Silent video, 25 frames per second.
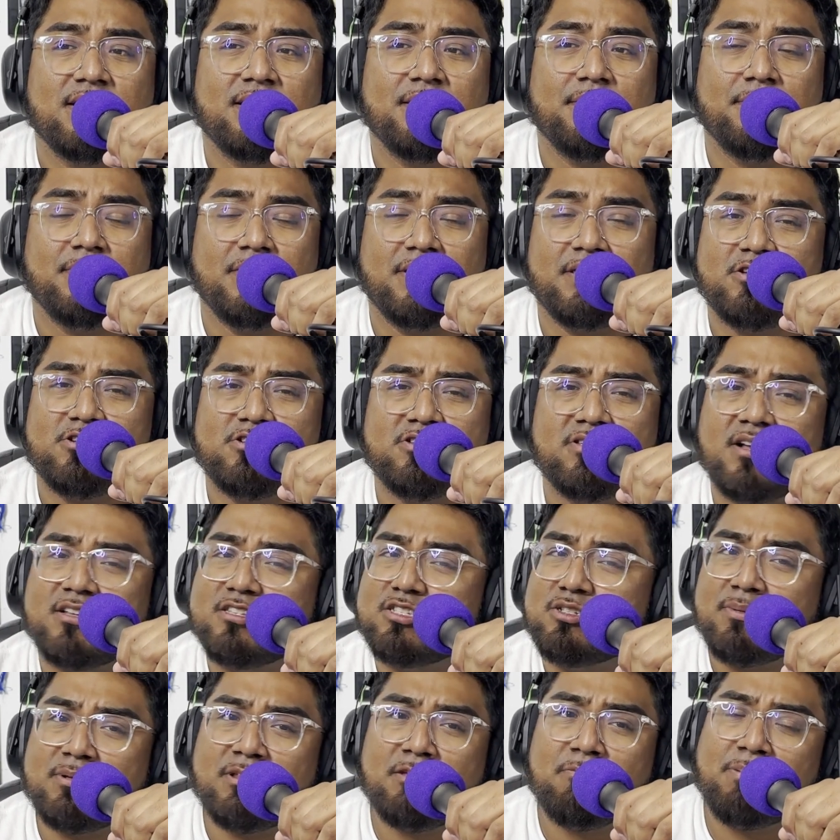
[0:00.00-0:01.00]
But there's not
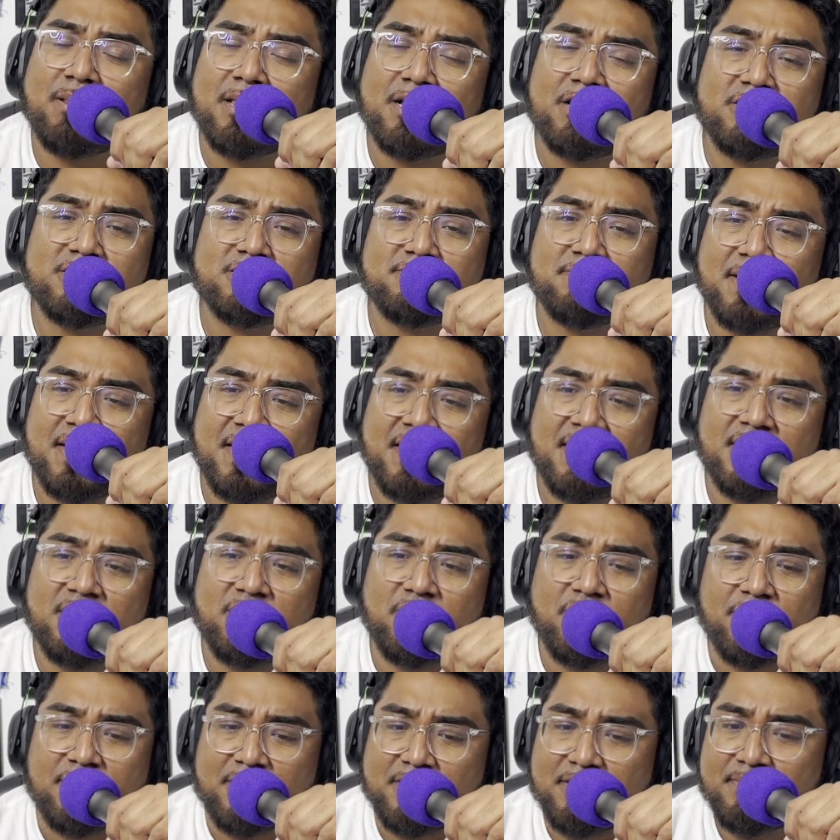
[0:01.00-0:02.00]
too many players playing in
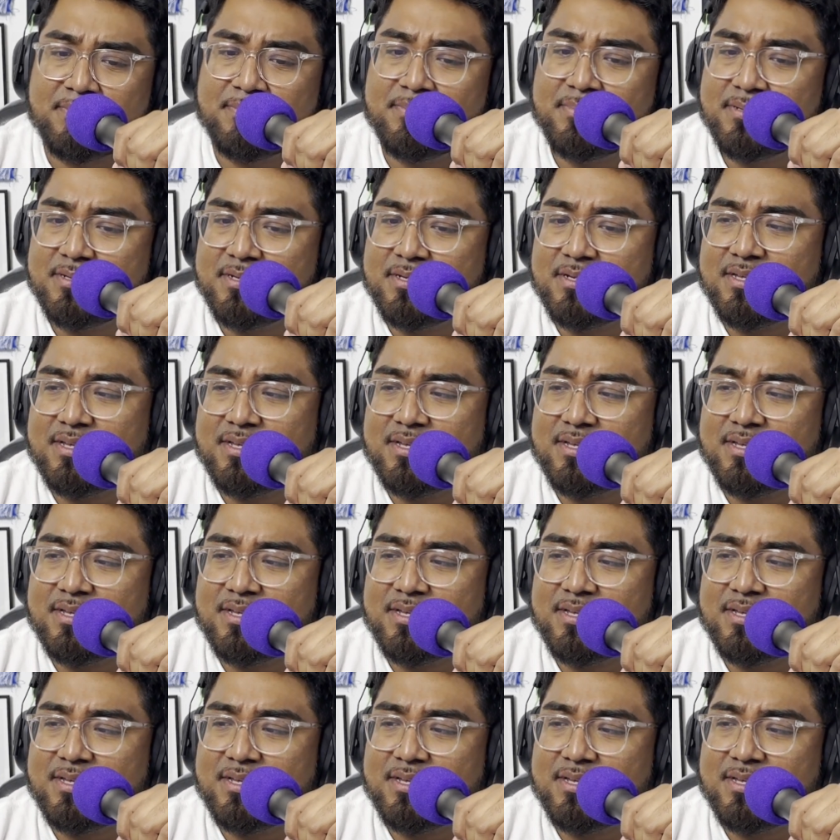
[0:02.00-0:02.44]
Europe.